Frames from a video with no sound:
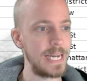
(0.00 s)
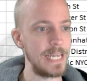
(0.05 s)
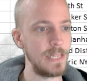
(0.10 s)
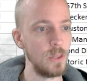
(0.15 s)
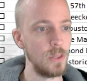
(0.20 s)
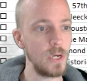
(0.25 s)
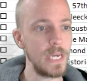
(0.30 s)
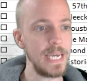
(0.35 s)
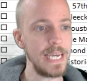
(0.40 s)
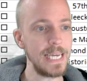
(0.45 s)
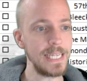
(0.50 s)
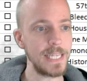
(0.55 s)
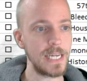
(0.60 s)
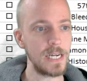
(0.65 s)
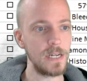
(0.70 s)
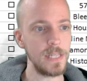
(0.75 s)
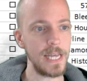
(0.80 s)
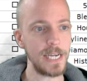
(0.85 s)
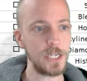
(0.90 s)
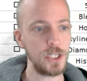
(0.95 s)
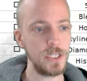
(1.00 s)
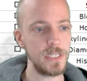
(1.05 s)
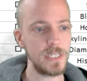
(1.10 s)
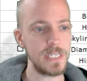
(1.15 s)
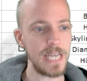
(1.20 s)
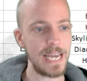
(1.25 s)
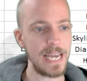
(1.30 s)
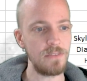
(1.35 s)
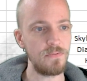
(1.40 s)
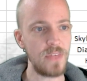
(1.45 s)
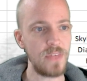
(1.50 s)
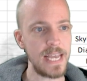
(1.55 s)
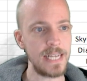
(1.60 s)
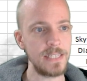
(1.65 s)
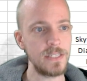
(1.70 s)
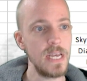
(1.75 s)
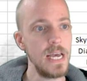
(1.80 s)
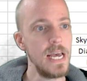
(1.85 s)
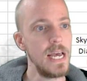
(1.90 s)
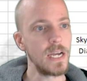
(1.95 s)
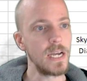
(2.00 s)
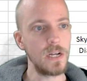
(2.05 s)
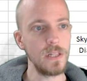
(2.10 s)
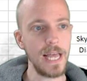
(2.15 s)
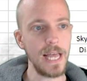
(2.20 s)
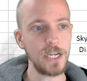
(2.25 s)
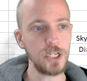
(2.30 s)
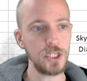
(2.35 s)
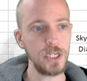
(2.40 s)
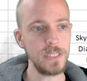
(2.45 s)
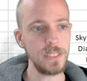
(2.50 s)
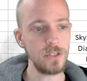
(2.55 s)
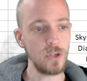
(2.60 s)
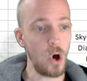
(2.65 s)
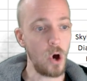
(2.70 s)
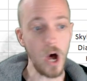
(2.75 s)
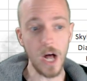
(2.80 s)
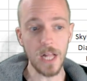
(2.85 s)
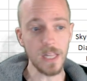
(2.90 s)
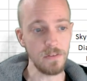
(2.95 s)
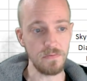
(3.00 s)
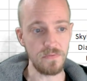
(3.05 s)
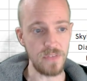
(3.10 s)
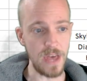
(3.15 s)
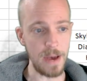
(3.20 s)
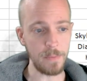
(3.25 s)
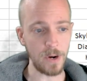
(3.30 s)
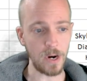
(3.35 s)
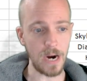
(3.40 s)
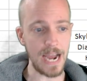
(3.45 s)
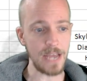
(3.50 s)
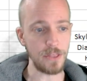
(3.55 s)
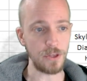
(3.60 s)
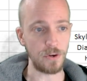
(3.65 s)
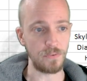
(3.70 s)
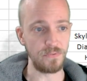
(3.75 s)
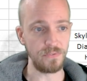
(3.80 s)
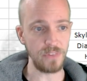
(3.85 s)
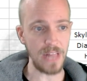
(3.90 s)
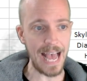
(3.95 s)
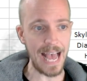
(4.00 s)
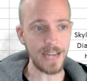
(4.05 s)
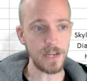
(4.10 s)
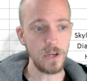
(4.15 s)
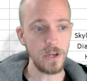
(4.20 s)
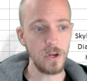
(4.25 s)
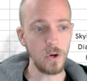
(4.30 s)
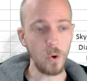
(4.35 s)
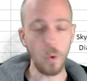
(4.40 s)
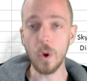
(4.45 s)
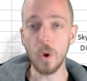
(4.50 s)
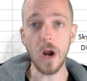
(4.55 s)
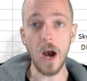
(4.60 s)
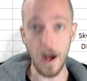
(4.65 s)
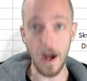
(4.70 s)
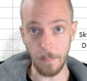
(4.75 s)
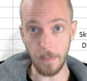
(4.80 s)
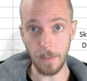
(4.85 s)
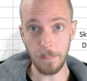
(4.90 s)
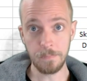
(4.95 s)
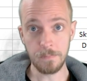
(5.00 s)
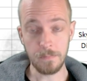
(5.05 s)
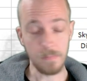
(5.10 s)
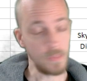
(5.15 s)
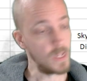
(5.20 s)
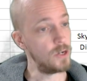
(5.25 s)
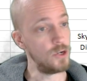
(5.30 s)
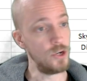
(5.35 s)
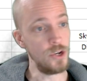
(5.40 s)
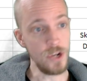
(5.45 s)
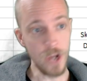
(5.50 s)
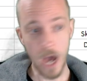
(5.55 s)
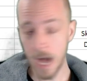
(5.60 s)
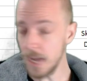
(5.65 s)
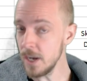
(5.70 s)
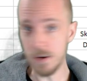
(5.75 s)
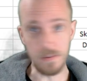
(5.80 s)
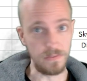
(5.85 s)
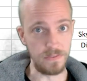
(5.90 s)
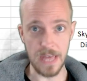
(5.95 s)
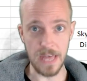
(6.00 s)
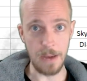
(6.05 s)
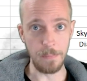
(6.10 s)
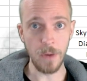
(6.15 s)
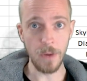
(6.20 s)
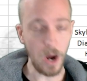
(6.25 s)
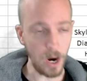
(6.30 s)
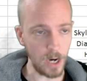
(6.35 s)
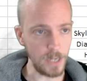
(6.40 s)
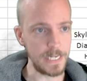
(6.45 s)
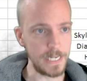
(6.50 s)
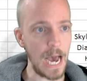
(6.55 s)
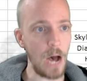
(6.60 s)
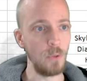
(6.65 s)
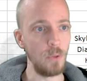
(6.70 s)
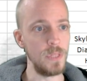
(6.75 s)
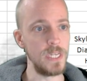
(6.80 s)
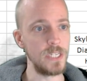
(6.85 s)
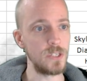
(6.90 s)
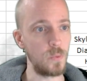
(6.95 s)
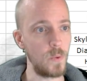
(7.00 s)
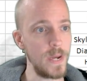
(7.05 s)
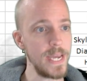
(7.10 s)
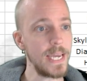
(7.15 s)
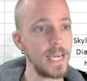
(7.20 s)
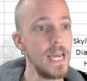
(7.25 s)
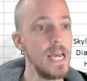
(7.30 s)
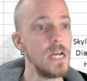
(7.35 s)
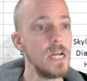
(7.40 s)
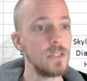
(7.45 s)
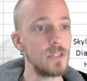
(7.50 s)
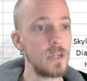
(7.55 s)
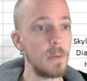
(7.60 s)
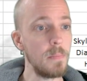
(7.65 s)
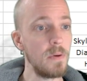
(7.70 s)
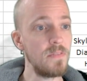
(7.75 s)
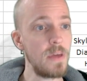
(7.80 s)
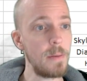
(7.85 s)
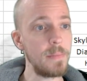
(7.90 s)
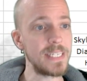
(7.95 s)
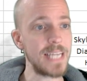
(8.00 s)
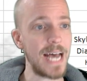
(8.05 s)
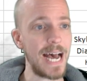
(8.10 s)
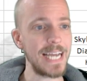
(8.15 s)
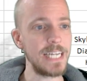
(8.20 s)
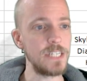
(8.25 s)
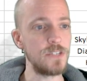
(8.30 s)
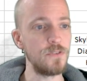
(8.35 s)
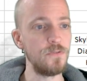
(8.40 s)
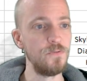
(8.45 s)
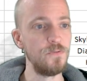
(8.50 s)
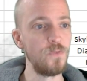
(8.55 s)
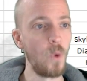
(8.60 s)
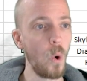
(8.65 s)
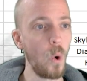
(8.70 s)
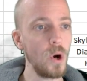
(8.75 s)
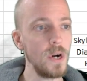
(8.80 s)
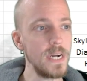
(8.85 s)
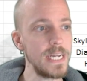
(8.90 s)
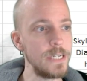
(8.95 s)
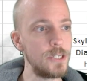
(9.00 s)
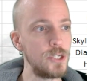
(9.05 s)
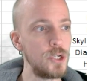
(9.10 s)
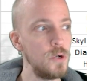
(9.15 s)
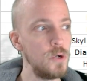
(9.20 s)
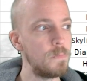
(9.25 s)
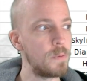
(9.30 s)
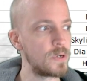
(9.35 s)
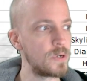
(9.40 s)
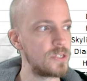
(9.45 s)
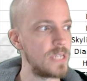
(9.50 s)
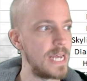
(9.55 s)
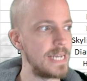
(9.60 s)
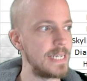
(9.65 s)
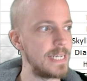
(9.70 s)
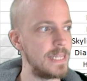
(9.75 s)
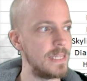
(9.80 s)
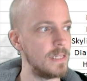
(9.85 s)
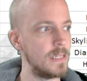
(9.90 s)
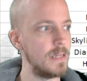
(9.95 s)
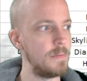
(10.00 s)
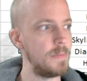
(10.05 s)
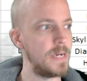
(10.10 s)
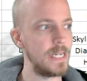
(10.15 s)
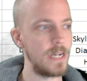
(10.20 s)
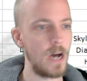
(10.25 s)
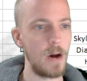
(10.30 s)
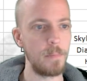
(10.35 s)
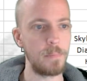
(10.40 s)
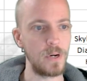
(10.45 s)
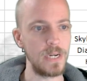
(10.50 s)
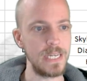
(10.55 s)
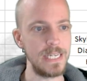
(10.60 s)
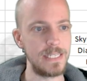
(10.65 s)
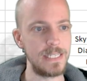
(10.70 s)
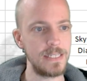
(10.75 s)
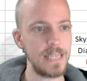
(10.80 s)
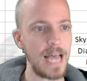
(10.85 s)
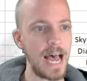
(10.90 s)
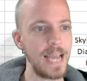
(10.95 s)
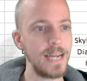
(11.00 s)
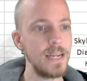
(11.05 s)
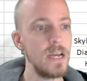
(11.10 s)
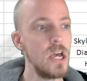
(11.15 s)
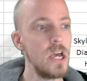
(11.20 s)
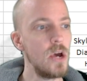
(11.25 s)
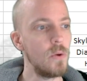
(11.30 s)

And looking at the collection side of things, collections, all of them are either flat or up. None of them are down this week. Some of them as high as 42% in the limited Upper East Side.